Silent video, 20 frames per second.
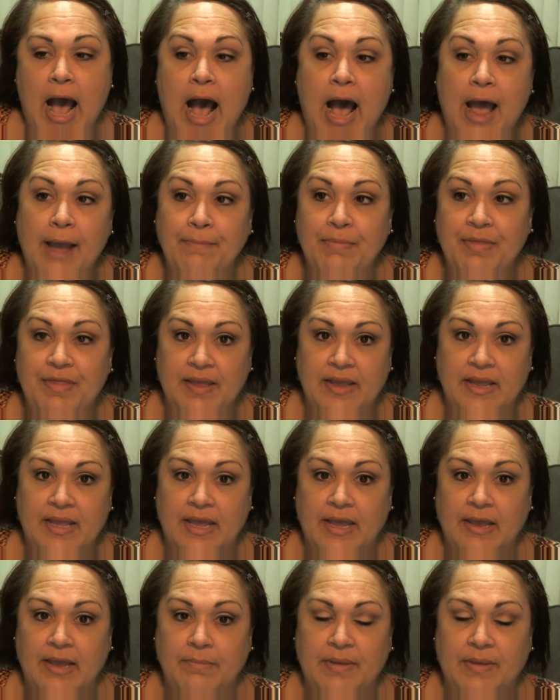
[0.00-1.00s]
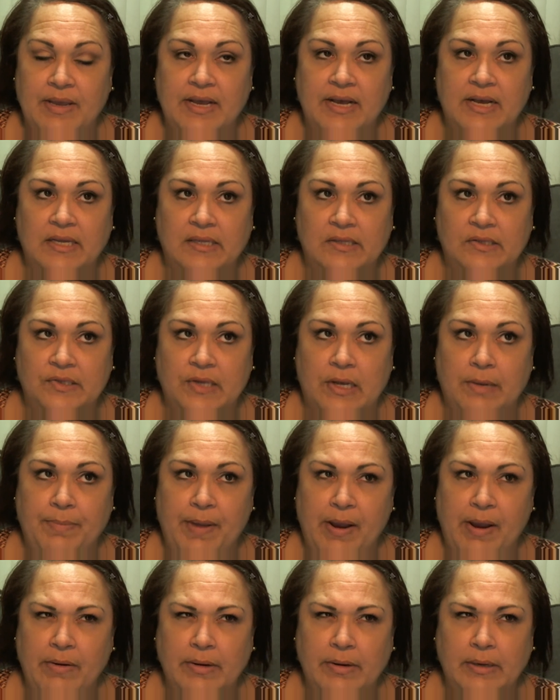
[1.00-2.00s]
I'm thinking, because
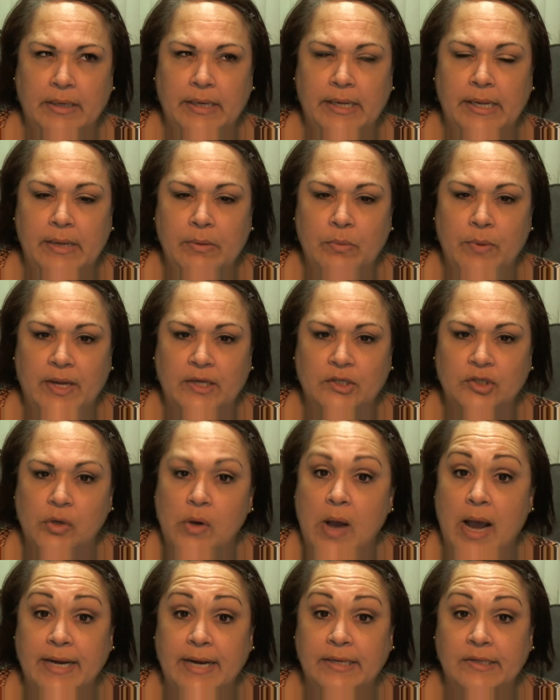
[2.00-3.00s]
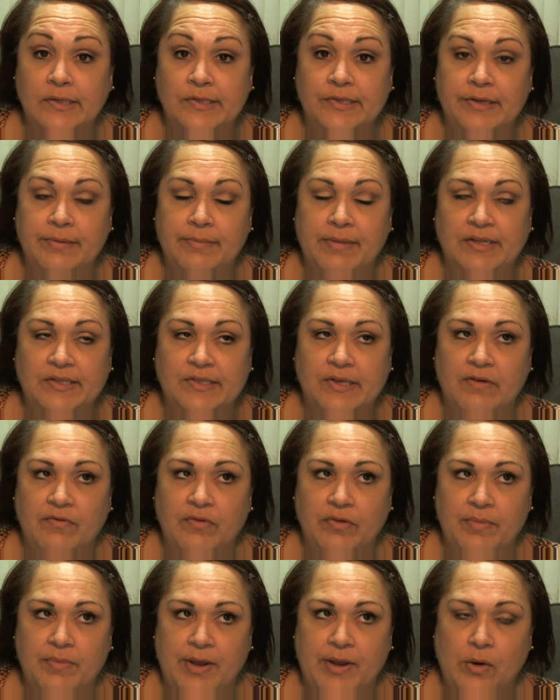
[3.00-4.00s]
apparently Rachel, I didn't see it
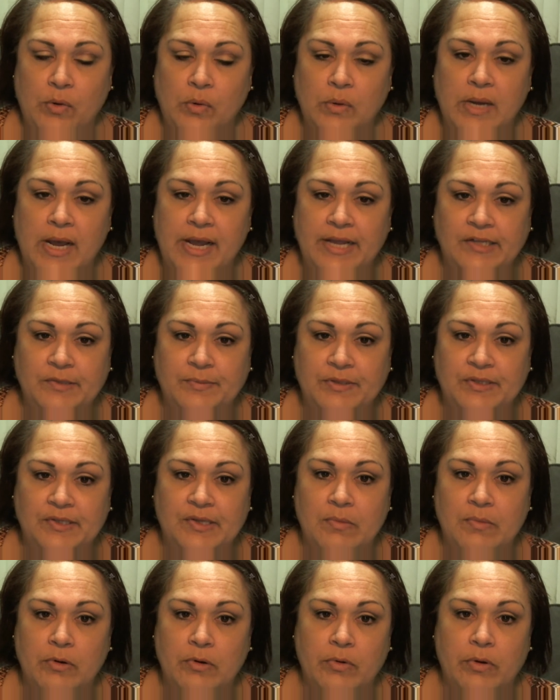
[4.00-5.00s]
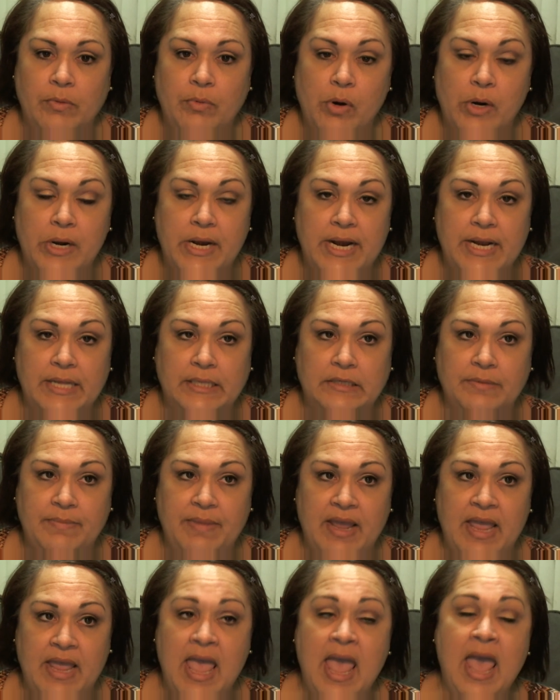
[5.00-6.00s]
myself with my own eyes, but someone reported it to
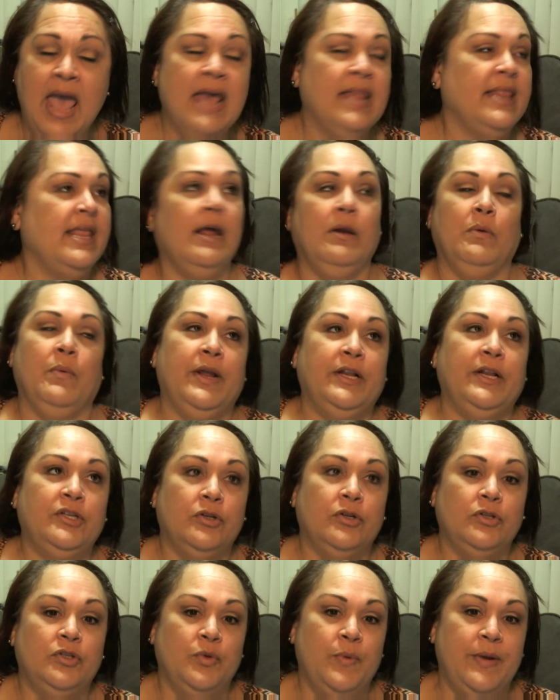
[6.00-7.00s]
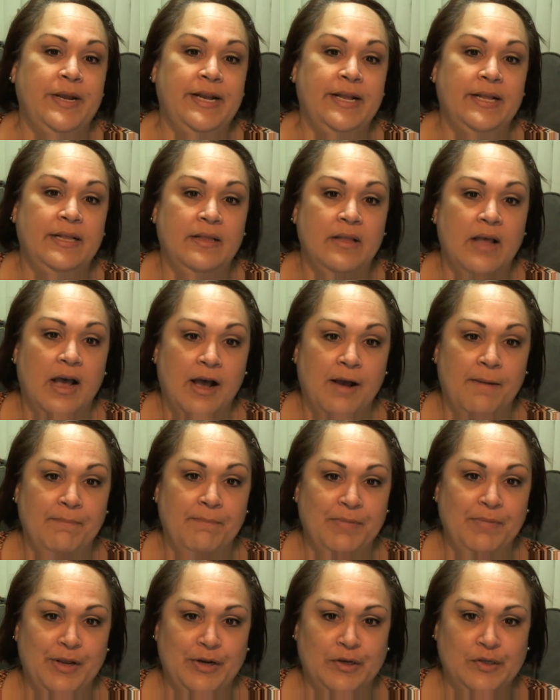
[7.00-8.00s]
me, that Rachel tweeted,
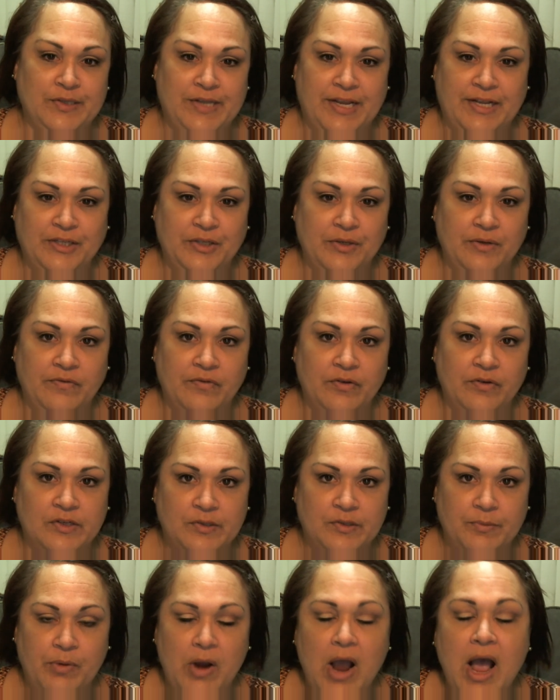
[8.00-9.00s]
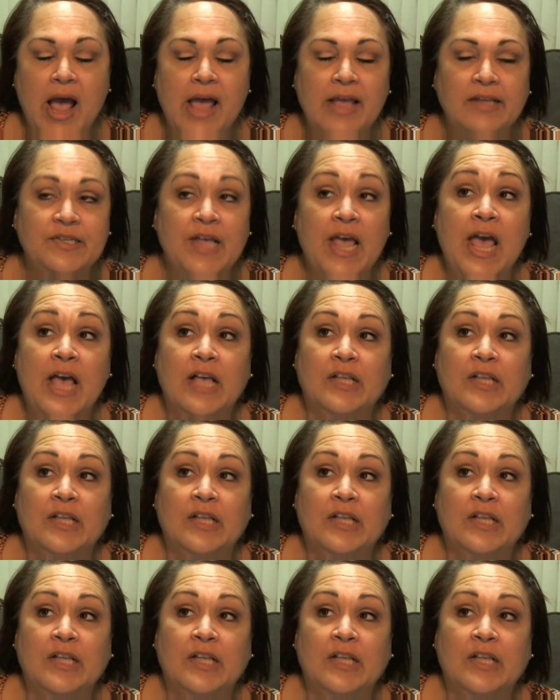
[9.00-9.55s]
you know, stay tuned for a surprise.